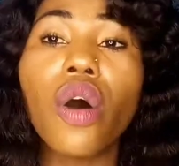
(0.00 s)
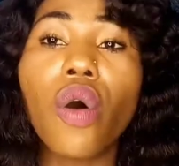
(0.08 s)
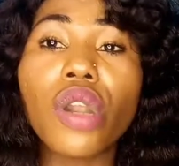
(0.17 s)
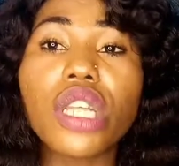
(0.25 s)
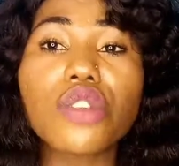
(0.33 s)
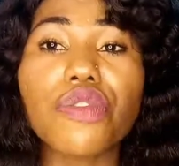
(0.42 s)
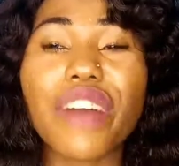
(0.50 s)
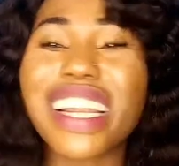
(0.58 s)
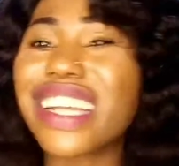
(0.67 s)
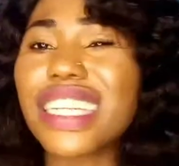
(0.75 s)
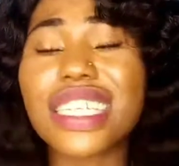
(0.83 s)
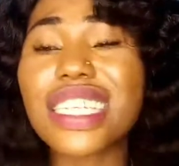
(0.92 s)
Only to find
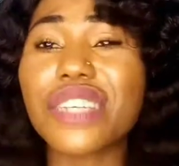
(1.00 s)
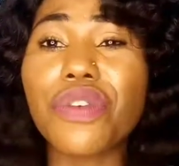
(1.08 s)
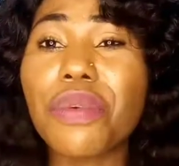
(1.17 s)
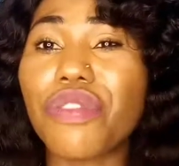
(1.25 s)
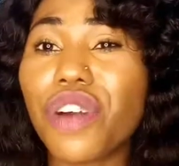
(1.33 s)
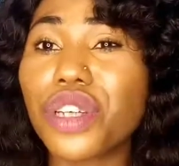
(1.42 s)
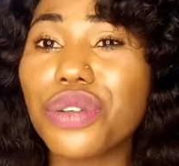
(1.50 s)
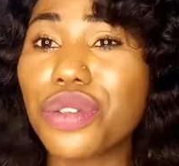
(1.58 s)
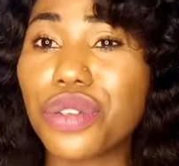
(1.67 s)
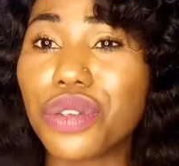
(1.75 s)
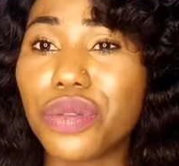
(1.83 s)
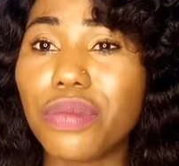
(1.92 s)
out, this is even before
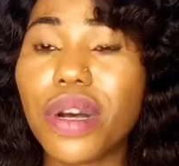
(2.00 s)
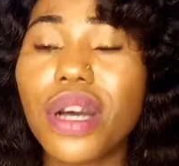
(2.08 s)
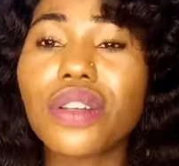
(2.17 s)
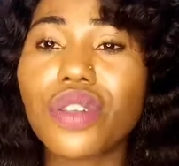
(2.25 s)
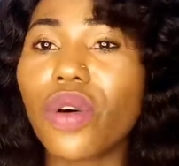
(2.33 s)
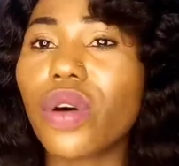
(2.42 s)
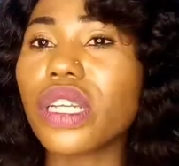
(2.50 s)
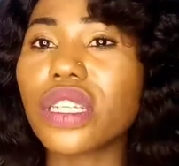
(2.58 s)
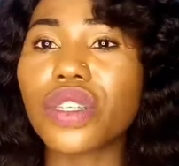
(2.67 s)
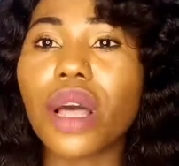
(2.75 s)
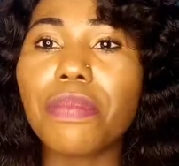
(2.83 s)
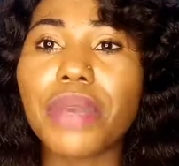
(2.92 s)
YouTube. So it
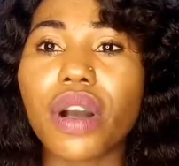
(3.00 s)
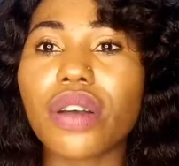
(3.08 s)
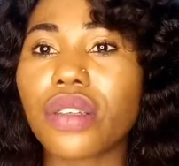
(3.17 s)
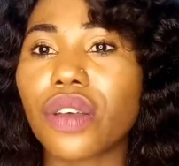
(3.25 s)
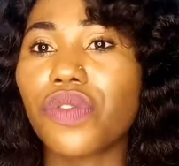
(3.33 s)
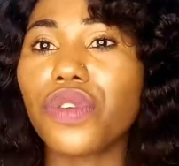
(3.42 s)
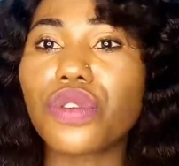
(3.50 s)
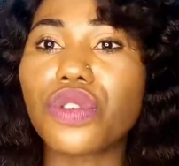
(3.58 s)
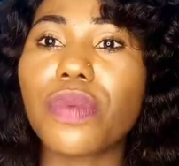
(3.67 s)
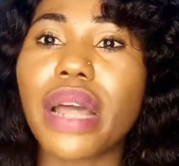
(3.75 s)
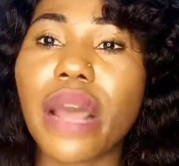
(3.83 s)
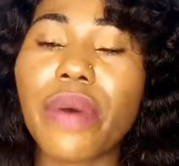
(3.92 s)
is not because of
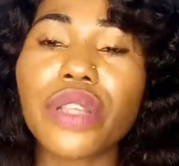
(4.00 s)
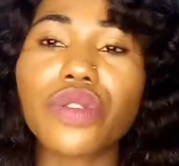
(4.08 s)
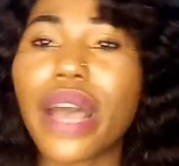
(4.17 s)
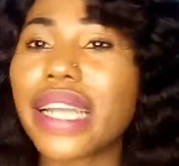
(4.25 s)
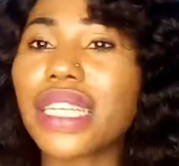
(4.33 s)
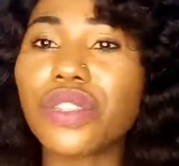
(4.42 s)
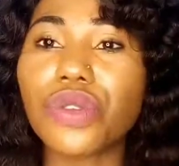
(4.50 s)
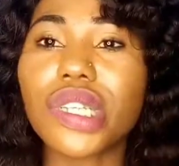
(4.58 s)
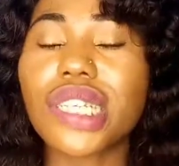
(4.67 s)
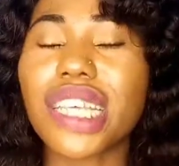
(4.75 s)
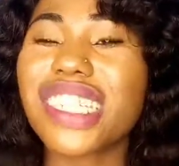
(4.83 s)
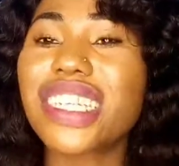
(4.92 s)
YouTube and I didn't do
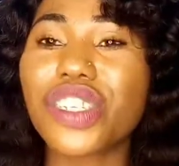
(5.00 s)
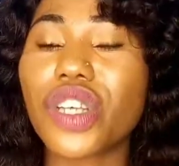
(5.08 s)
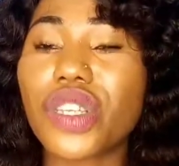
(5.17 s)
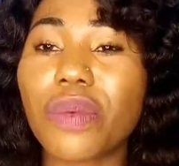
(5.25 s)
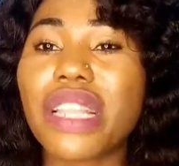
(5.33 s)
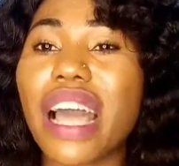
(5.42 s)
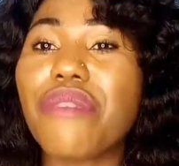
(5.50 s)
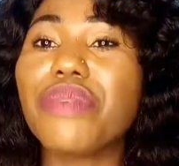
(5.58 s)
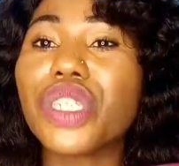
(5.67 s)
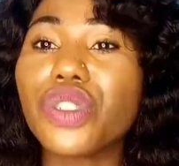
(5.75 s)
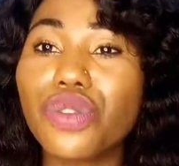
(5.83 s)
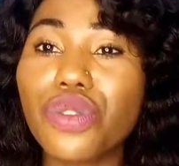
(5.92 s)
this. This is just something that I've
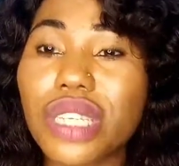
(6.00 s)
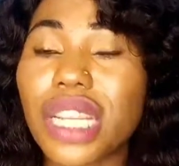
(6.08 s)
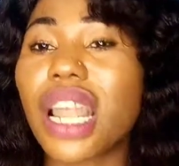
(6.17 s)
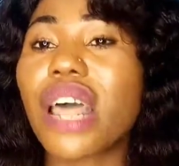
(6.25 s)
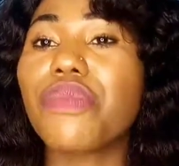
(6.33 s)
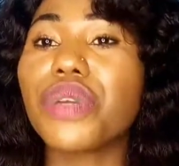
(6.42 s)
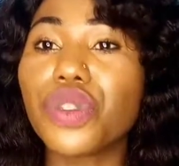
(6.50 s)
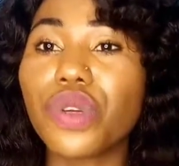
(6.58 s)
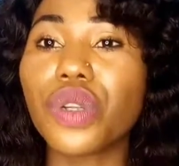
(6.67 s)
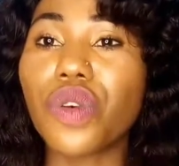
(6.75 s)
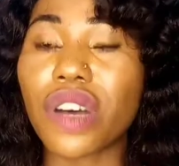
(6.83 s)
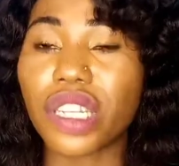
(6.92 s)
been using and I've been
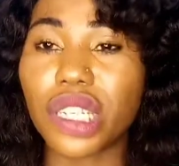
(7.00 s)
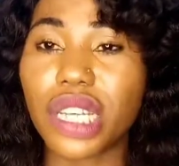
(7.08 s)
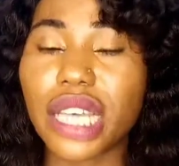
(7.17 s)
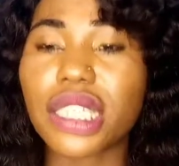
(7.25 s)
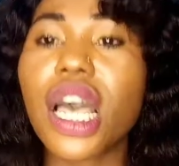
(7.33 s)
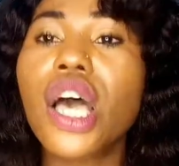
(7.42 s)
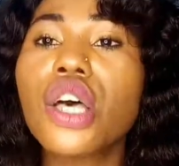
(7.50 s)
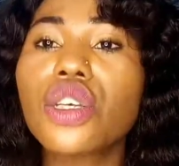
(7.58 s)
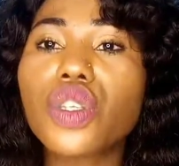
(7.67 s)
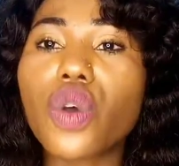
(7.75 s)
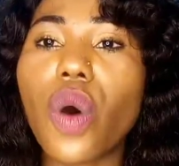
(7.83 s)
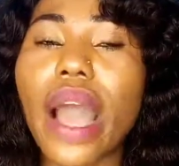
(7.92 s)
doing over the years.
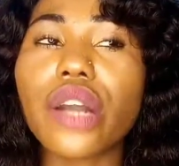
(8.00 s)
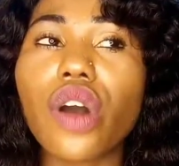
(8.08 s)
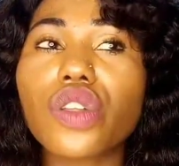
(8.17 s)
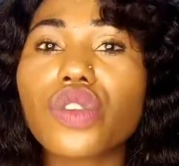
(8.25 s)
So I